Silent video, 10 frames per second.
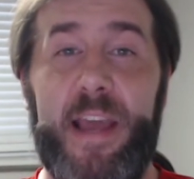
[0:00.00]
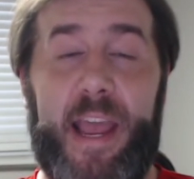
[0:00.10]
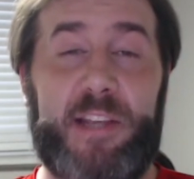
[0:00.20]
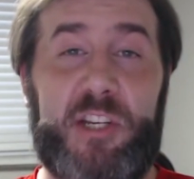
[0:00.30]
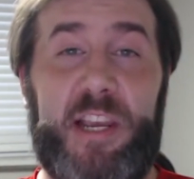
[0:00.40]

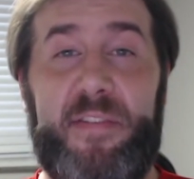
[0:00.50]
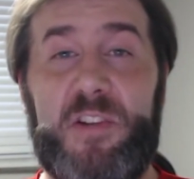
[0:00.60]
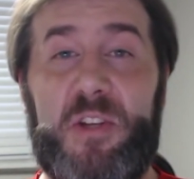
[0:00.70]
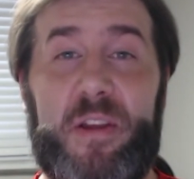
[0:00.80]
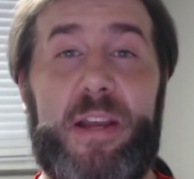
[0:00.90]
And she even
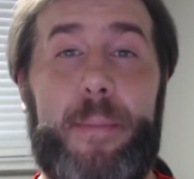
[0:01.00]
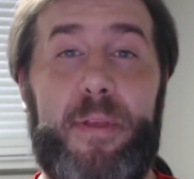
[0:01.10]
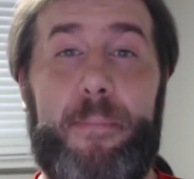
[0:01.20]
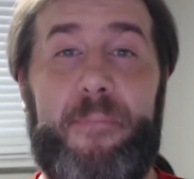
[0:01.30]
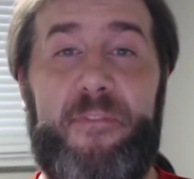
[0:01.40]
took a couple
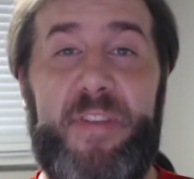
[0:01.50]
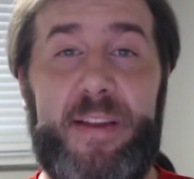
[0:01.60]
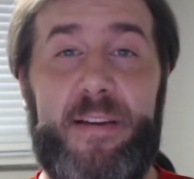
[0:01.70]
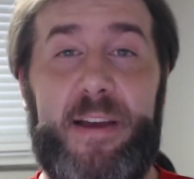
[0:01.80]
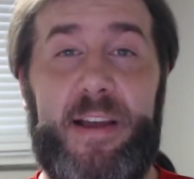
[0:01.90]

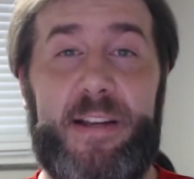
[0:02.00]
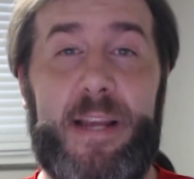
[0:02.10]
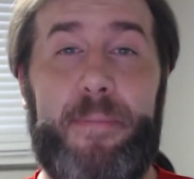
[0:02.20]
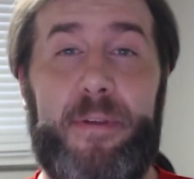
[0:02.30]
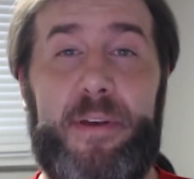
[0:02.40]

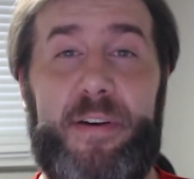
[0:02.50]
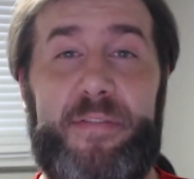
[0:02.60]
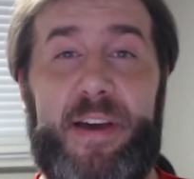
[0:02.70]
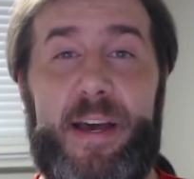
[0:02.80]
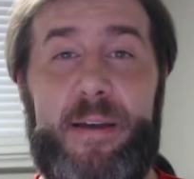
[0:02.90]

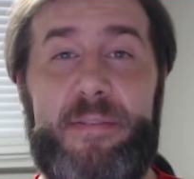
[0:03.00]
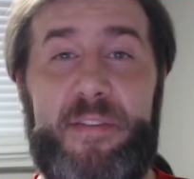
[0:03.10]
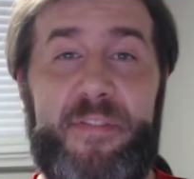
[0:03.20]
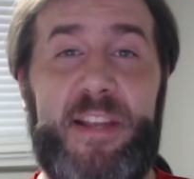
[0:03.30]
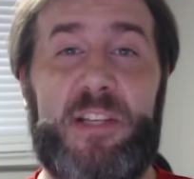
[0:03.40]
of
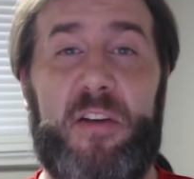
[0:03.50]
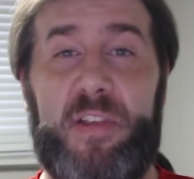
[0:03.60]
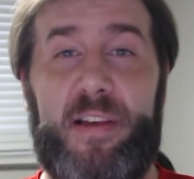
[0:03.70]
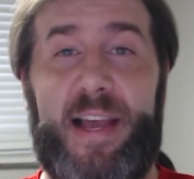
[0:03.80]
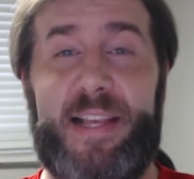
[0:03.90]
defeats over
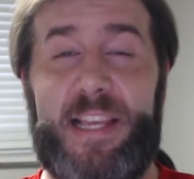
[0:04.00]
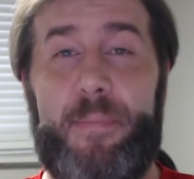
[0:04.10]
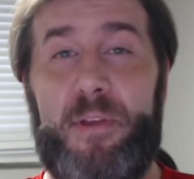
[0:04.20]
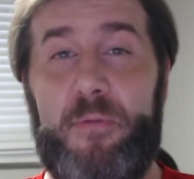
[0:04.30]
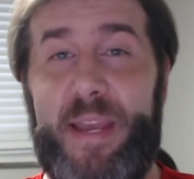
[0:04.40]
the last
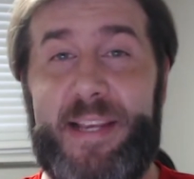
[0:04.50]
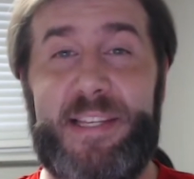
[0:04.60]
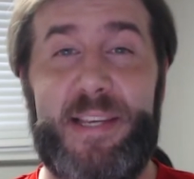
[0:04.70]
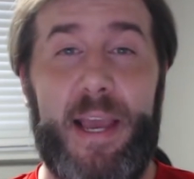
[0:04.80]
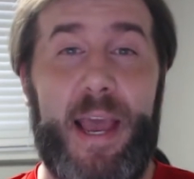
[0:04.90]
couple of weeks.